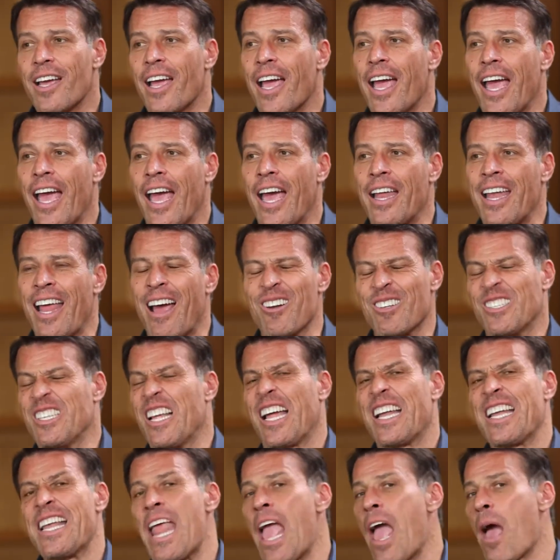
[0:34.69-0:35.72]
and how
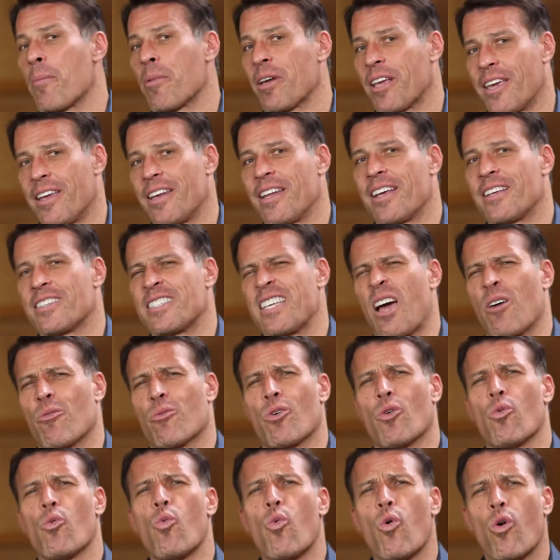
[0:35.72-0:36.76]
dynamic it is, how
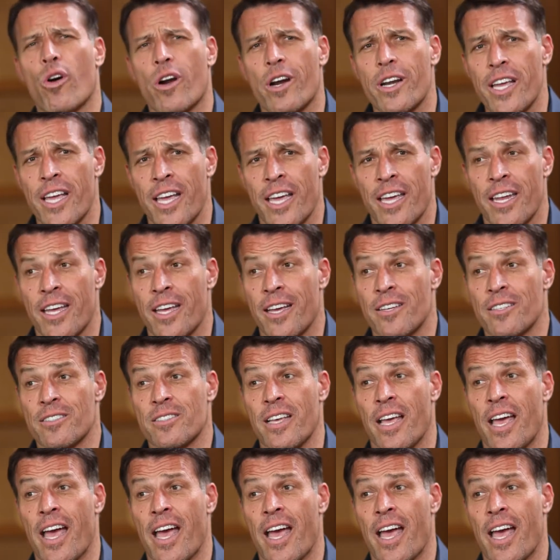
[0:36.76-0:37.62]
rewarding it is,